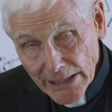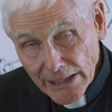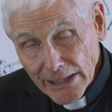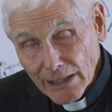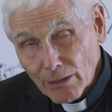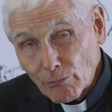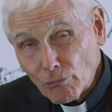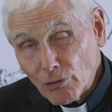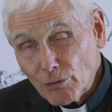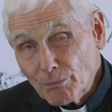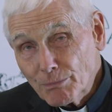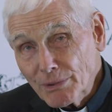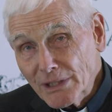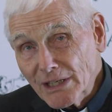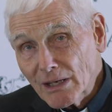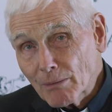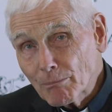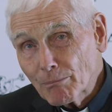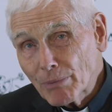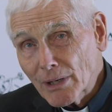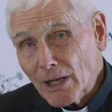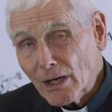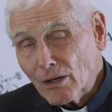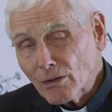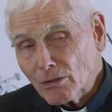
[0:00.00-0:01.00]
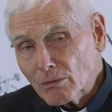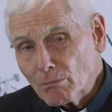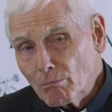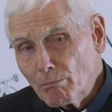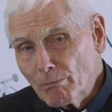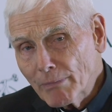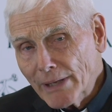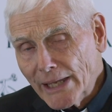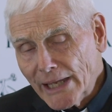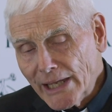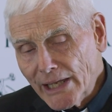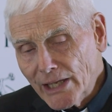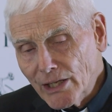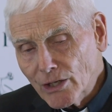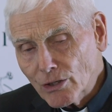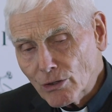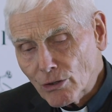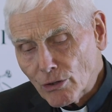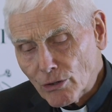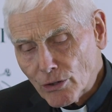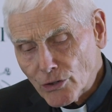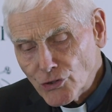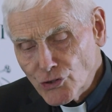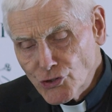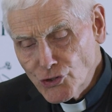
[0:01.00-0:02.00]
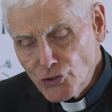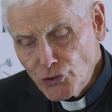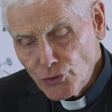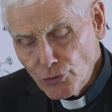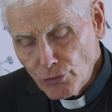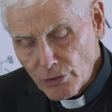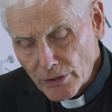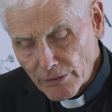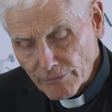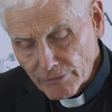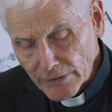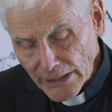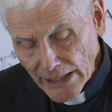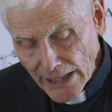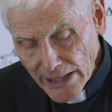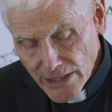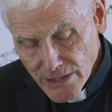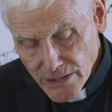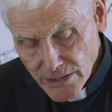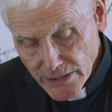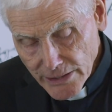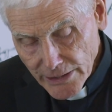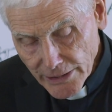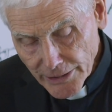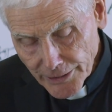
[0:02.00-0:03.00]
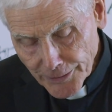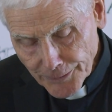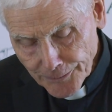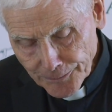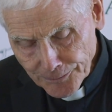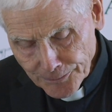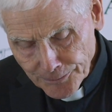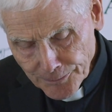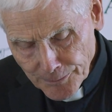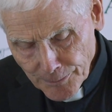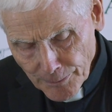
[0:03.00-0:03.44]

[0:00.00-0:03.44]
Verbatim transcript: and it would be about May or June of last year.